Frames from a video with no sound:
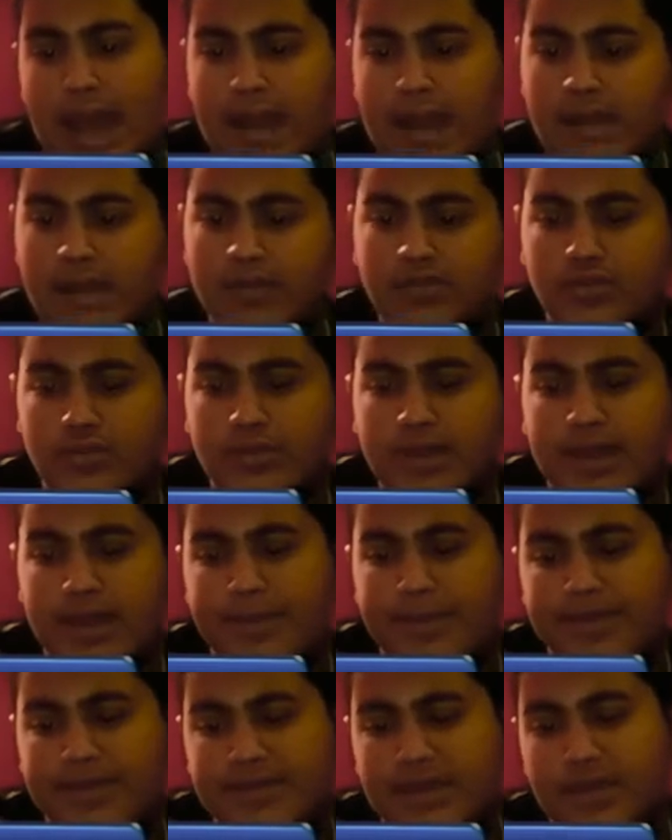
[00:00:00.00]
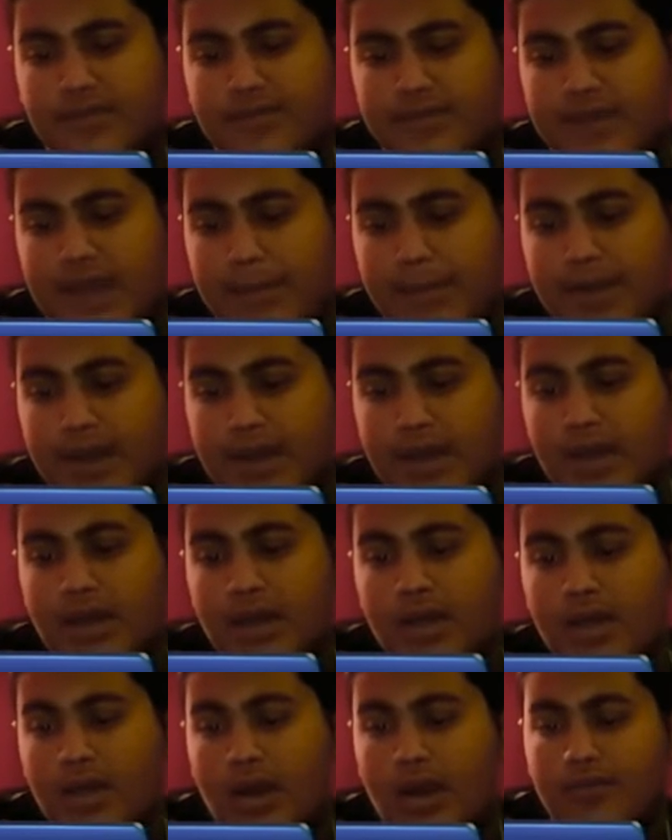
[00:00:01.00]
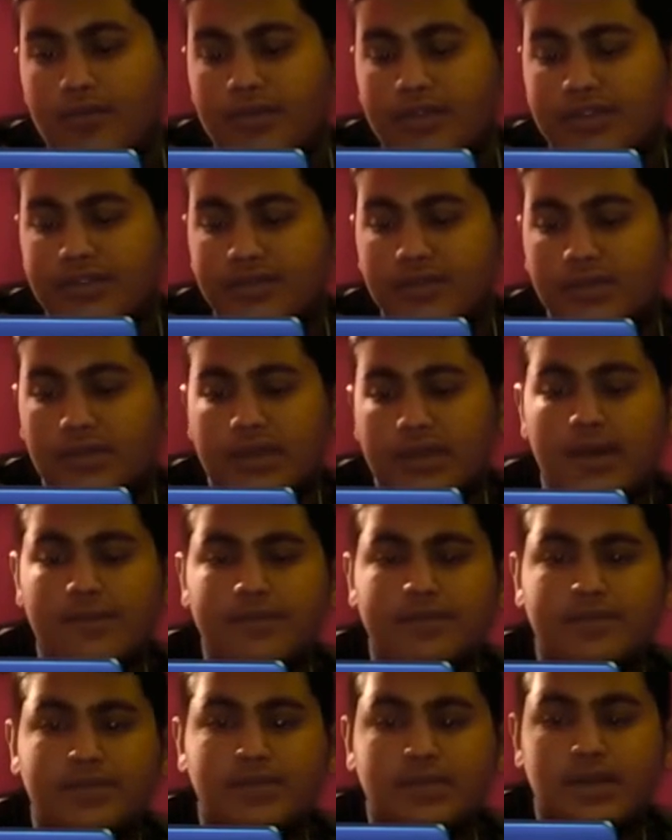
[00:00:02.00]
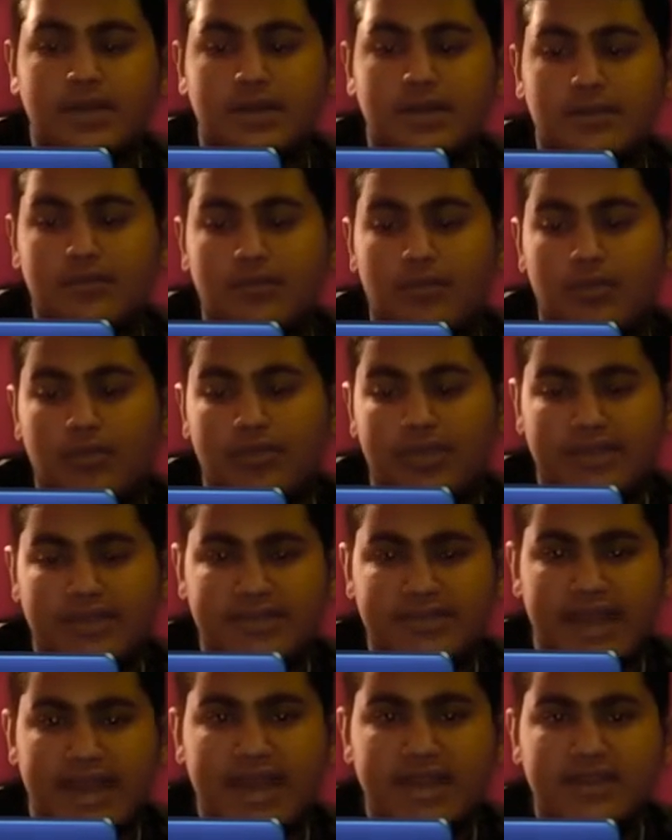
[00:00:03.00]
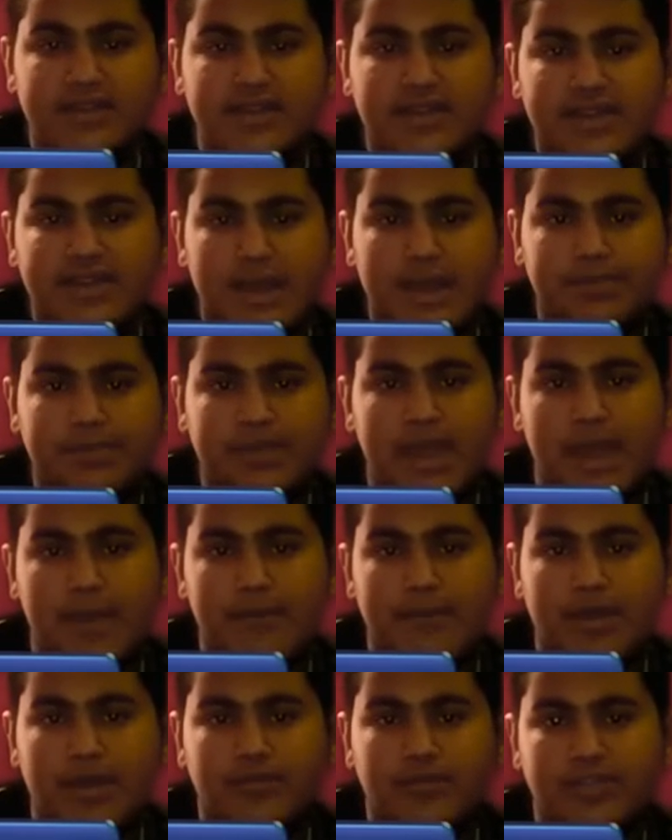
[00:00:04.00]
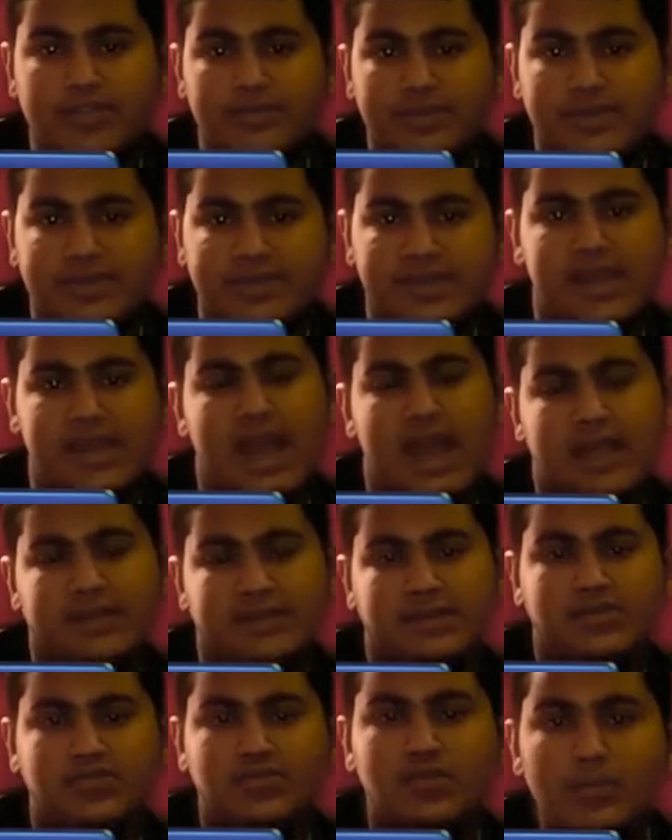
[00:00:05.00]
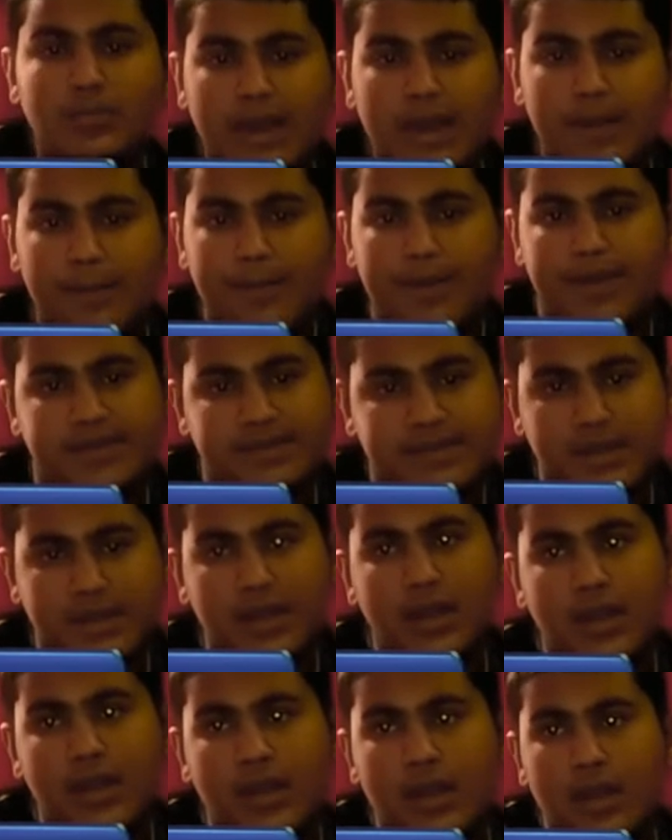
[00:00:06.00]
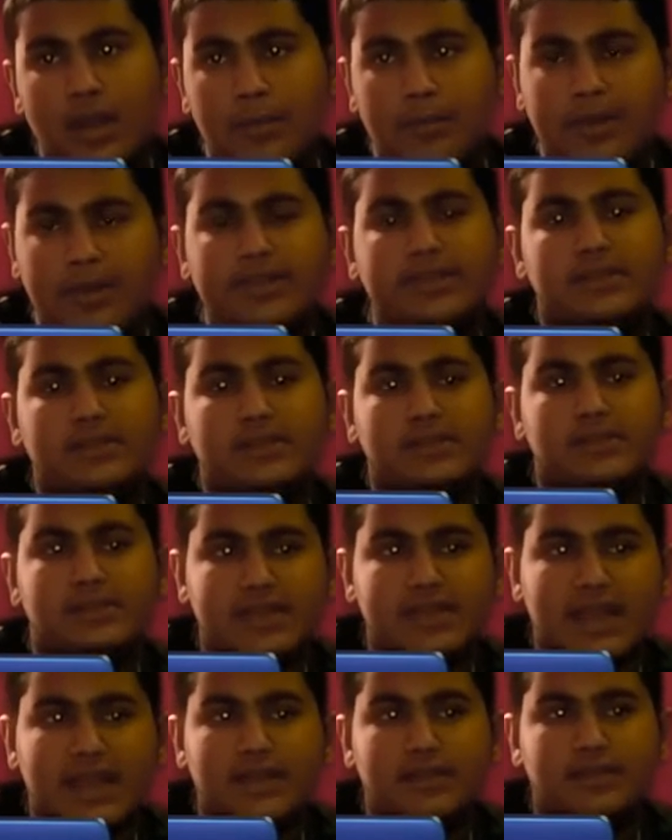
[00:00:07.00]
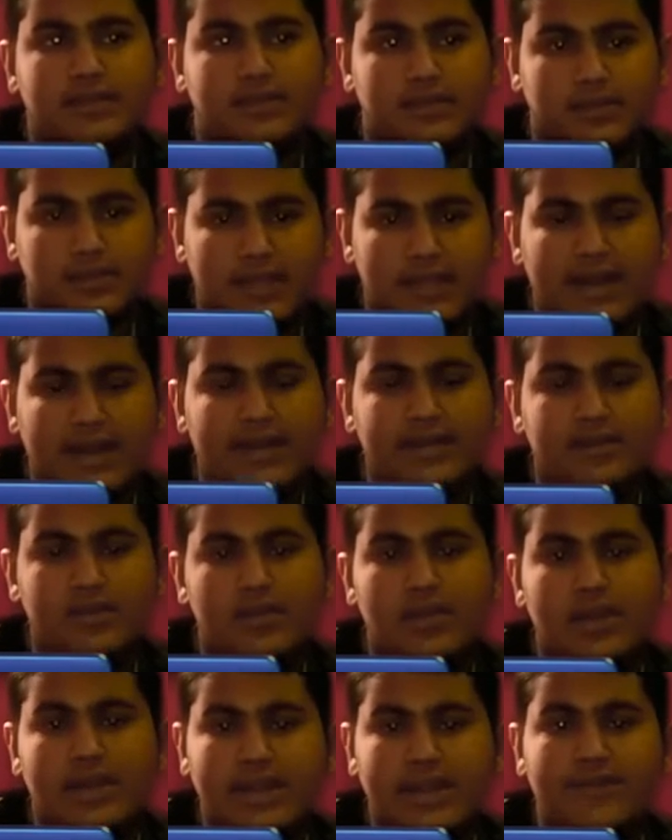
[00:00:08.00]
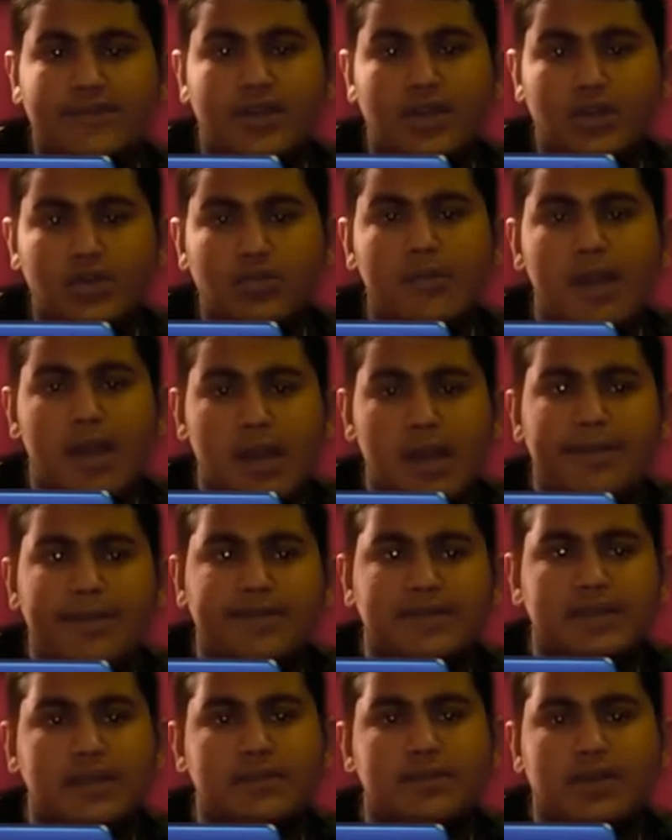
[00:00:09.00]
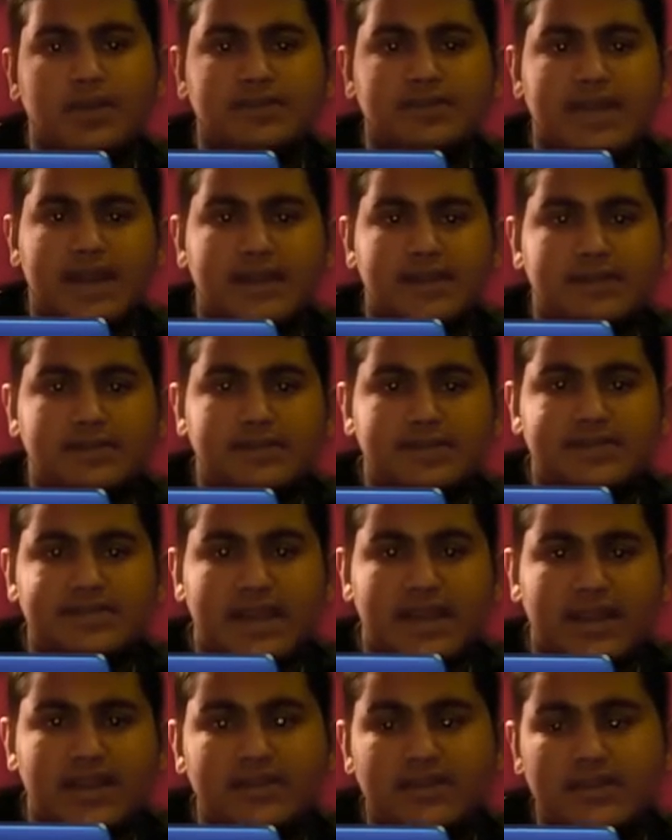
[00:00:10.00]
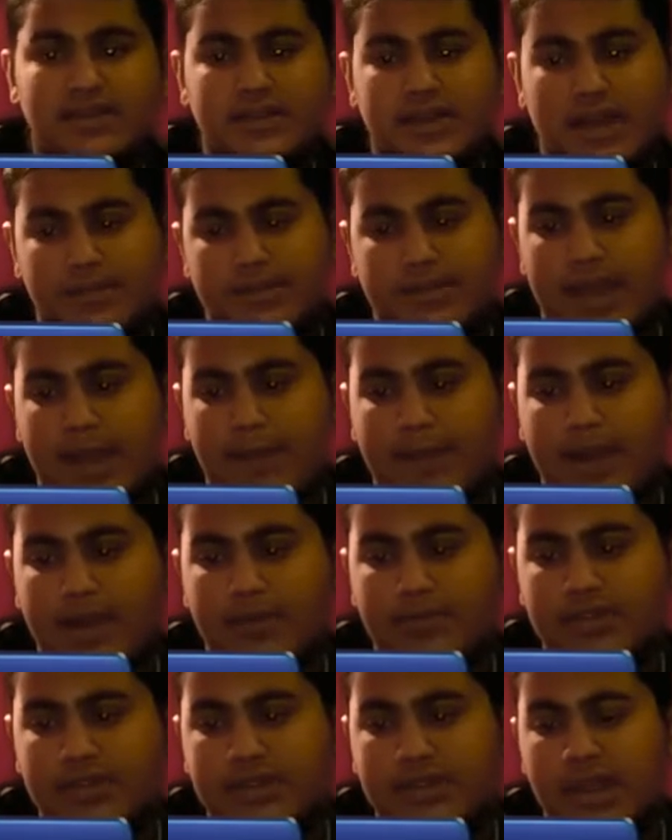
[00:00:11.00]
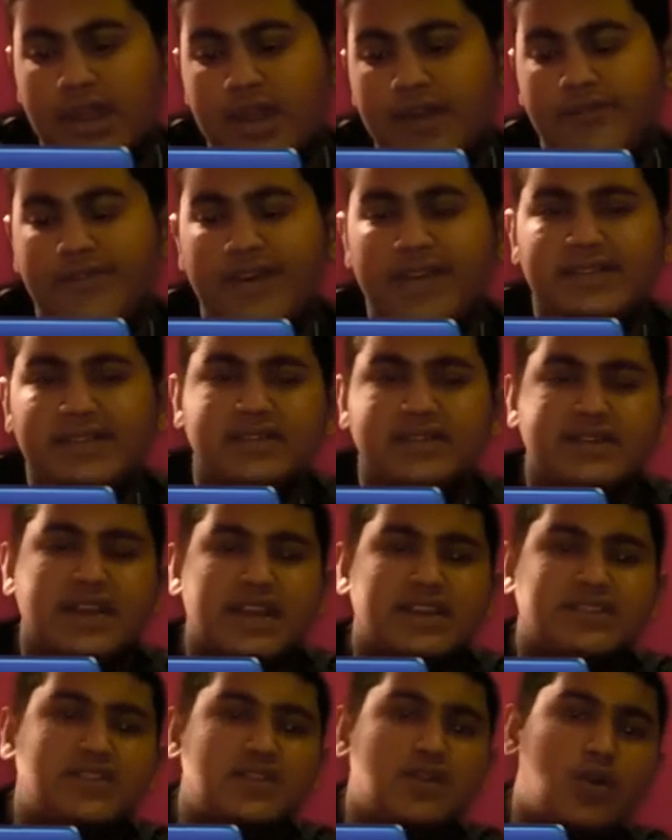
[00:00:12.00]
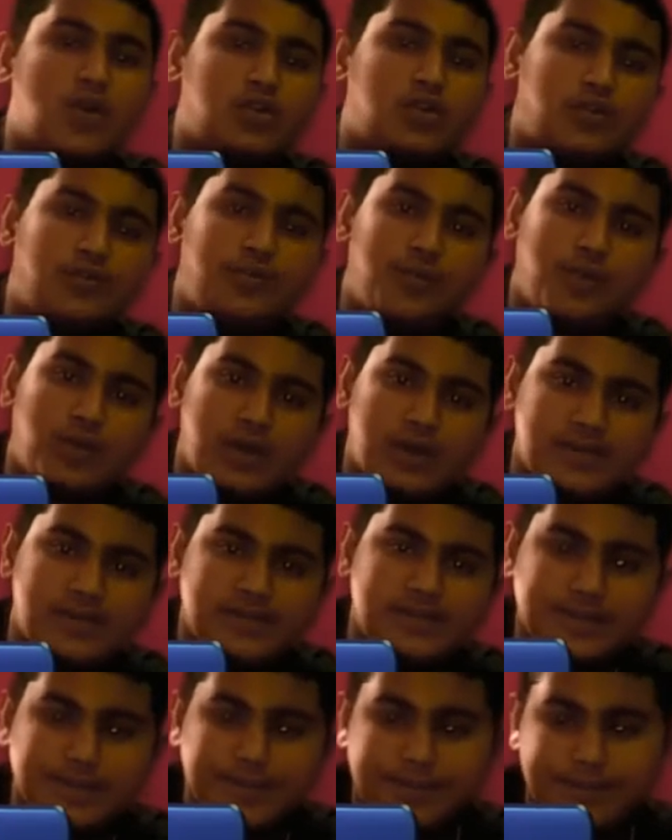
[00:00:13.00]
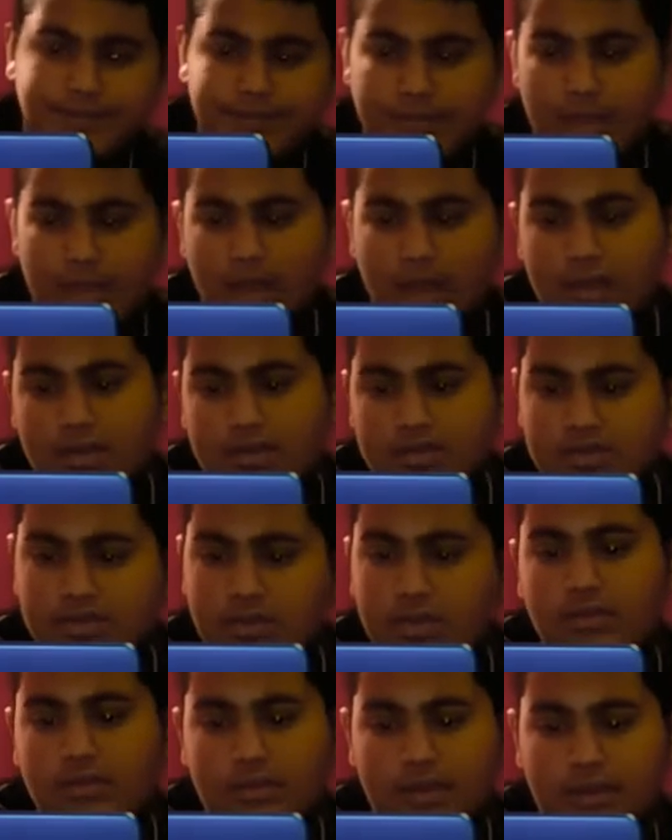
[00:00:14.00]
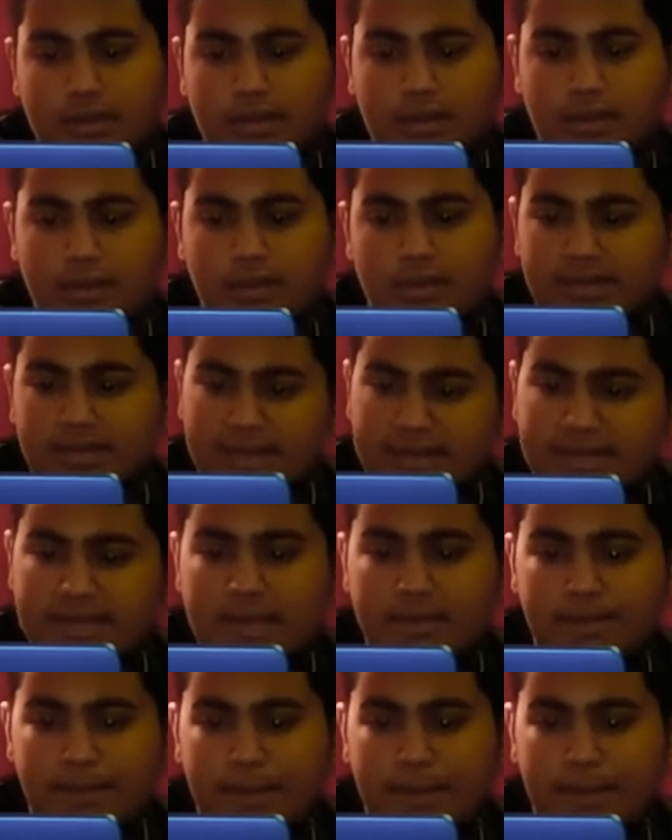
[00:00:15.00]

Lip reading: and a 2 megapixel of camera, which comes with the secondary depth camera, which we say as a 2 megapixel, but say that is only given 2 megapixel because that is a secondary depth camera with face detection autofocus. So this